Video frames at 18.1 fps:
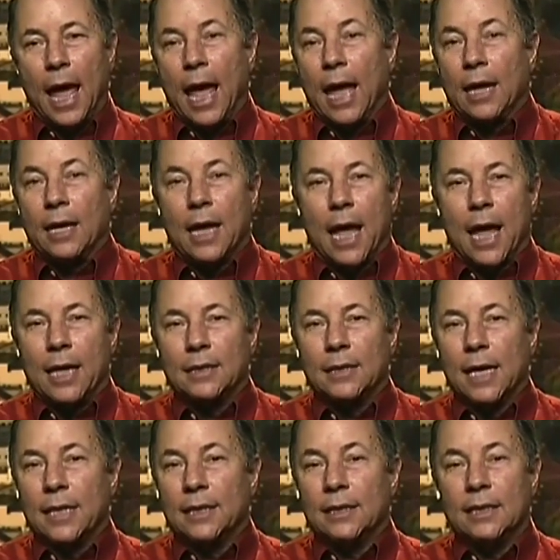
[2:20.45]
And
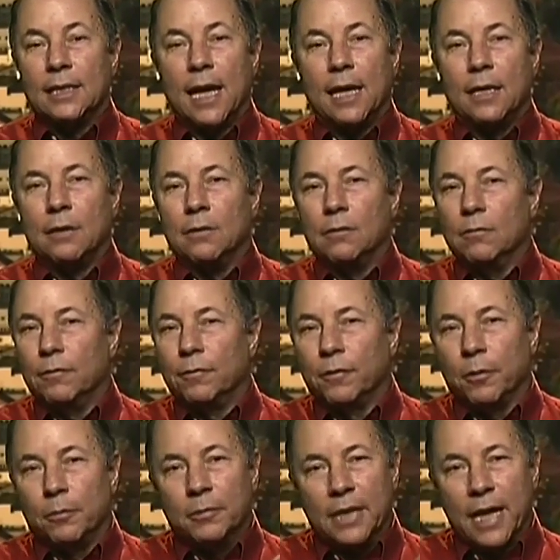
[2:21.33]
as I said
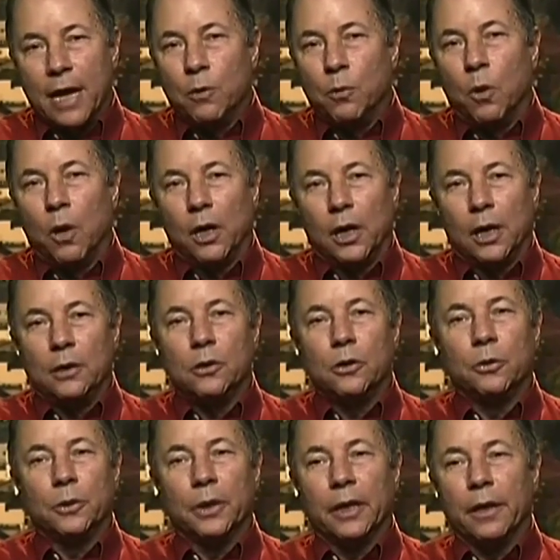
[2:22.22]
from day one on
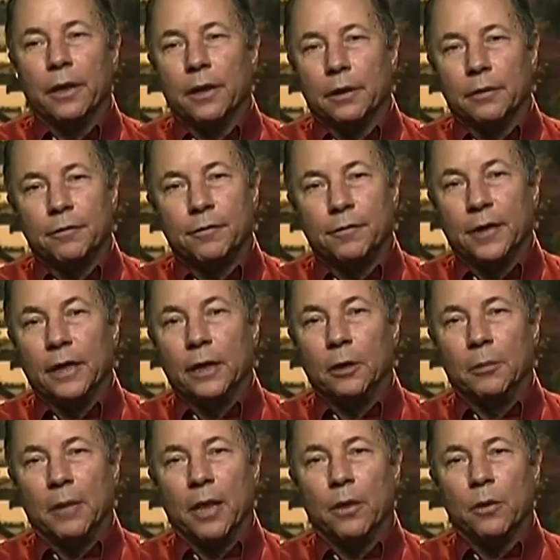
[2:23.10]
doing the
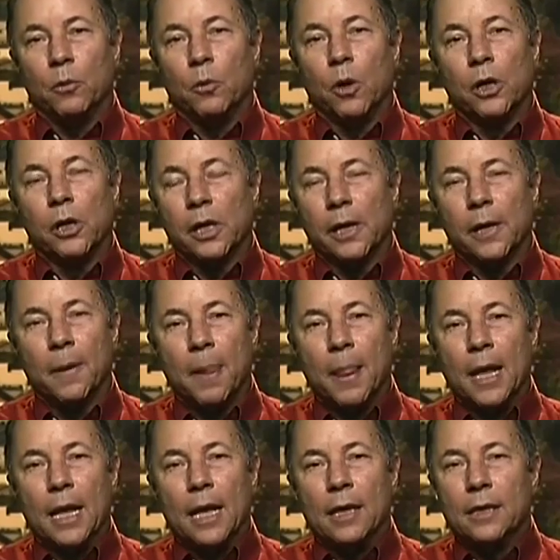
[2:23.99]
film and the work,
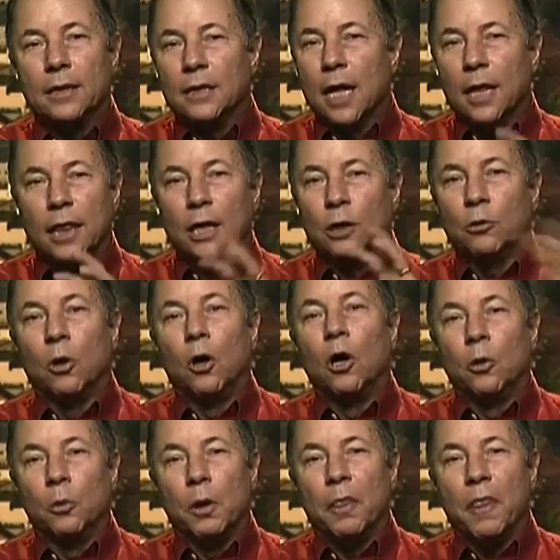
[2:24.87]
there's nothing
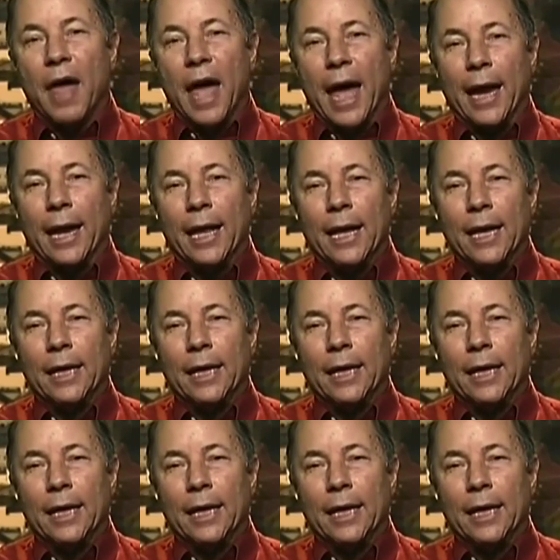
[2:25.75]
wrong with that.